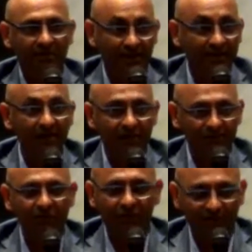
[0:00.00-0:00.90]
like
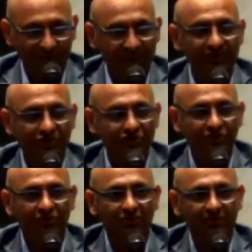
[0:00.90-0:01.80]
we don't have kids, so
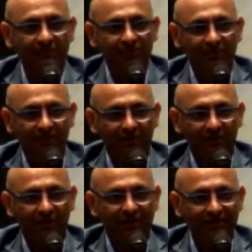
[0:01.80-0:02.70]

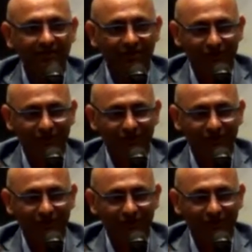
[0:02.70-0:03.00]
you know,